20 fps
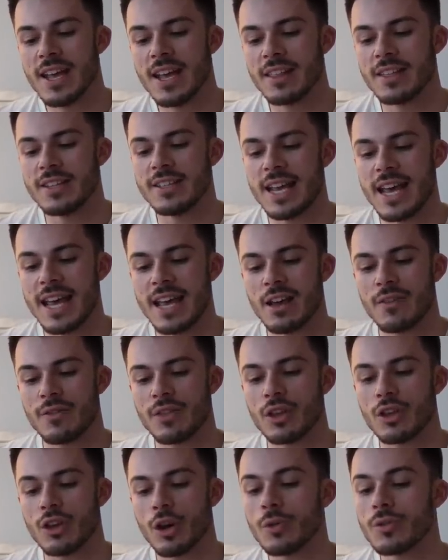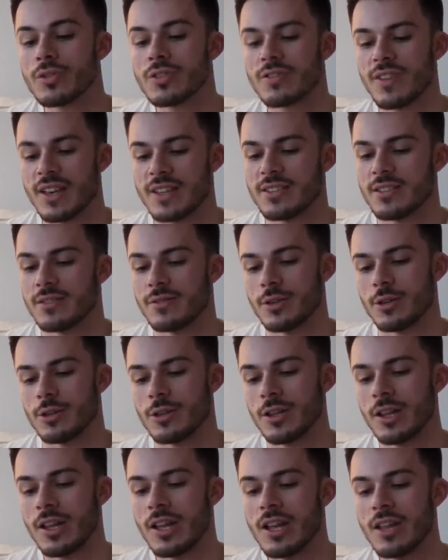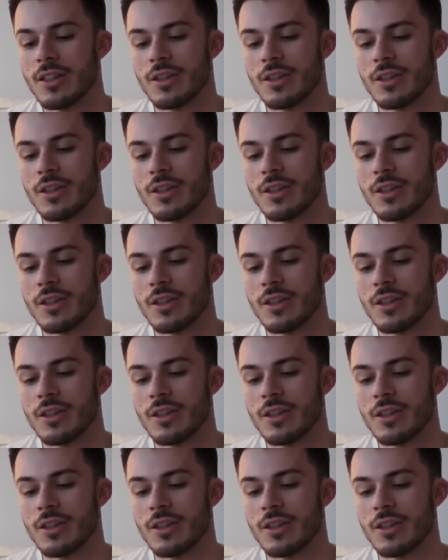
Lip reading: the day of the Ghost Festival,